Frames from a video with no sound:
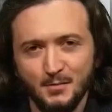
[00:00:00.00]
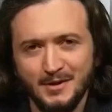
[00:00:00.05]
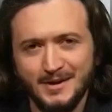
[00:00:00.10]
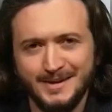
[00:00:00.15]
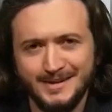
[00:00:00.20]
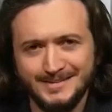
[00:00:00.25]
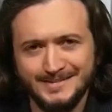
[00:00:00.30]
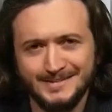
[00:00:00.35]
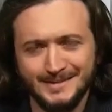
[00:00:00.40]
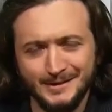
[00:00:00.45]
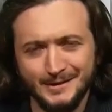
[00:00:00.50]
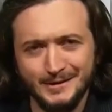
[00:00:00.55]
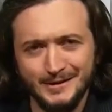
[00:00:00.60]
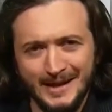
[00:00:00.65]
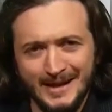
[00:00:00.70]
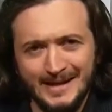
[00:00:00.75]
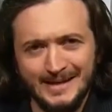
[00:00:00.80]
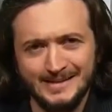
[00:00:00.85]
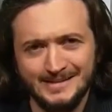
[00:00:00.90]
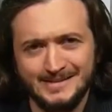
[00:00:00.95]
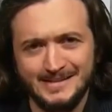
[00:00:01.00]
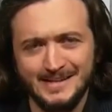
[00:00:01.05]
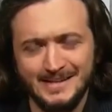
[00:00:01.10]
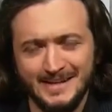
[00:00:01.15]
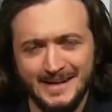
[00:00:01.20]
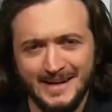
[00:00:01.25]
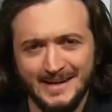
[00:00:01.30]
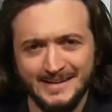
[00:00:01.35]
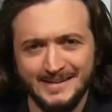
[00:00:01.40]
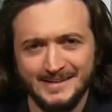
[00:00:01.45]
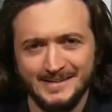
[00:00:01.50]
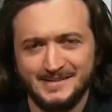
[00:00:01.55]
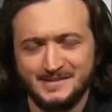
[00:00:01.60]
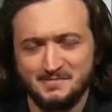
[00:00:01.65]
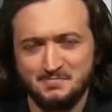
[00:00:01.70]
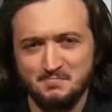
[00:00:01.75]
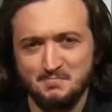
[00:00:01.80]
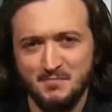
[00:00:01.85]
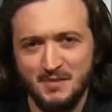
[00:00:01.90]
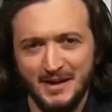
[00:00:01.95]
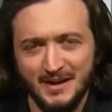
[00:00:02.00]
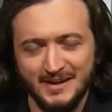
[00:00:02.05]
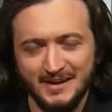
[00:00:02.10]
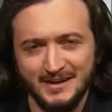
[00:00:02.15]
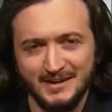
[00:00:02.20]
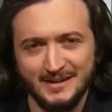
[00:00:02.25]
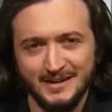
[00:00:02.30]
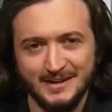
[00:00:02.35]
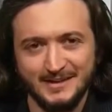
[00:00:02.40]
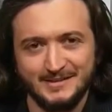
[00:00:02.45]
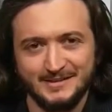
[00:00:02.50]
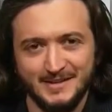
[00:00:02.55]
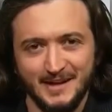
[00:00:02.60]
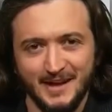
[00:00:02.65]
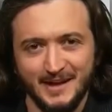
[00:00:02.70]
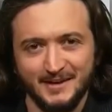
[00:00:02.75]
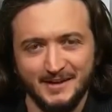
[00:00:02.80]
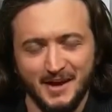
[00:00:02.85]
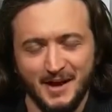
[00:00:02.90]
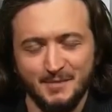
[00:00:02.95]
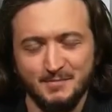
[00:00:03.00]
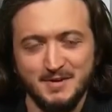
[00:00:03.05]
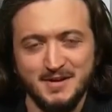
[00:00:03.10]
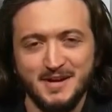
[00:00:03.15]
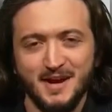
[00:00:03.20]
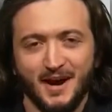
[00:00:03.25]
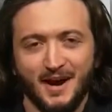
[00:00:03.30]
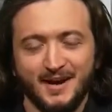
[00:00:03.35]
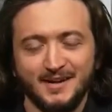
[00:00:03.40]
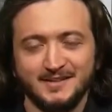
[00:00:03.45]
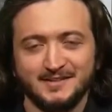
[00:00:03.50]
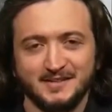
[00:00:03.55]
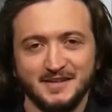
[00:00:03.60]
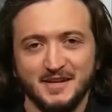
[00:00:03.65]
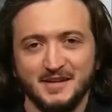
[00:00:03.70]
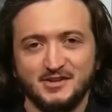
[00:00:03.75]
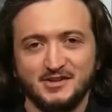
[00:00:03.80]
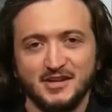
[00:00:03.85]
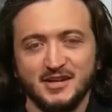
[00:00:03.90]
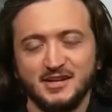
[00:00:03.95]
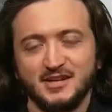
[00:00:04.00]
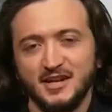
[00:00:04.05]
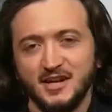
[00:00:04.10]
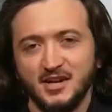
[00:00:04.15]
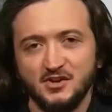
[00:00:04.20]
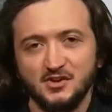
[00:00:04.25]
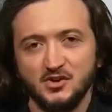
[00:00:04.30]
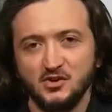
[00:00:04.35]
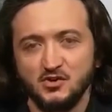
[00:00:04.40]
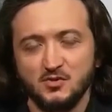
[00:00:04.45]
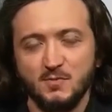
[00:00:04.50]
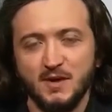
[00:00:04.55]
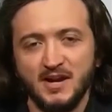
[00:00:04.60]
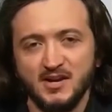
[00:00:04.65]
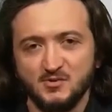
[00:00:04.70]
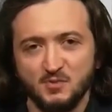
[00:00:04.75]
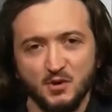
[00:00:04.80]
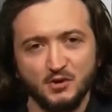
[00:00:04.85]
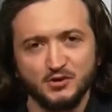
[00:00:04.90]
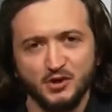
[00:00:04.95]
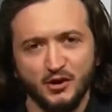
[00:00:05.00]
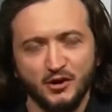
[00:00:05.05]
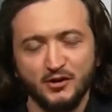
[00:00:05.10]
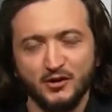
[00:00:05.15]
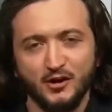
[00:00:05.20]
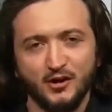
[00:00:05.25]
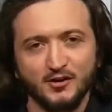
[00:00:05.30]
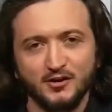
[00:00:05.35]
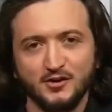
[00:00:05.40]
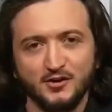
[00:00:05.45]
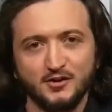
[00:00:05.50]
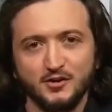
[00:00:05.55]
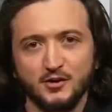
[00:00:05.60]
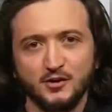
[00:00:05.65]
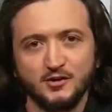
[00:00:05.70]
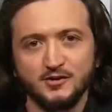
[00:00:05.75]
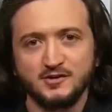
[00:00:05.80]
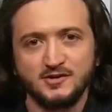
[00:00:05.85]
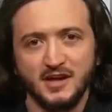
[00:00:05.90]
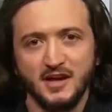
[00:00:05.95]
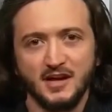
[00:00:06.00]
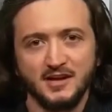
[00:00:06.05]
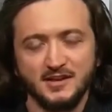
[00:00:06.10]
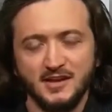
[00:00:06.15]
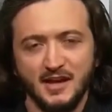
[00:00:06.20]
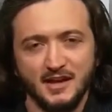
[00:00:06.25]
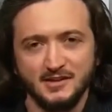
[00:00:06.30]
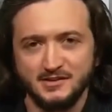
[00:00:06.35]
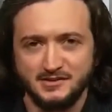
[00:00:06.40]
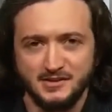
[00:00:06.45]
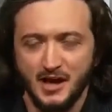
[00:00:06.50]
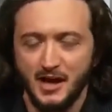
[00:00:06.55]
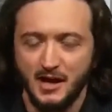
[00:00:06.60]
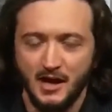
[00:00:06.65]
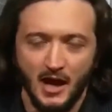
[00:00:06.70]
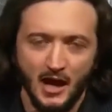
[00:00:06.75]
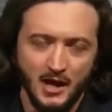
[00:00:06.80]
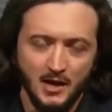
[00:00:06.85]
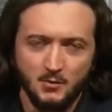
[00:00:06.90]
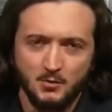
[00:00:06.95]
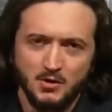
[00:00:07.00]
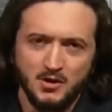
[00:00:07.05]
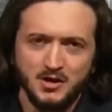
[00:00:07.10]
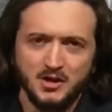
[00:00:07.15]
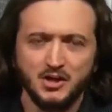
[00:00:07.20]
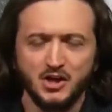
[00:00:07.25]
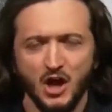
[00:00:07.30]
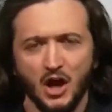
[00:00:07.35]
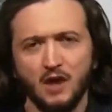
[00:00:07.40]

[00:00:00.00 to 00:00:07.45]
Because they're lazy and it's meaningless. And I mean, honestly, it's like you might as well turn on the news and they say, hey, we're going to